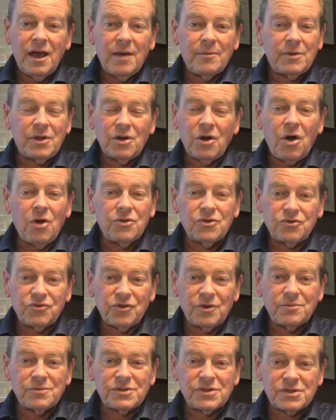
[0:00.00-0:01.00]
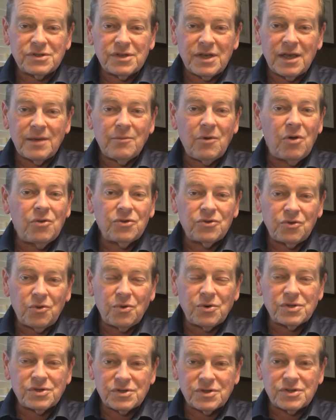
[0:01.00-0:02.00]
I mean, all the trim's the same, all the
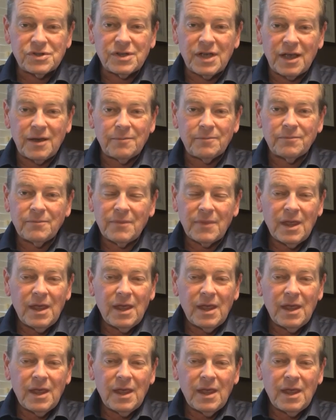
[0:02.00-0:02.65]
doors are the same.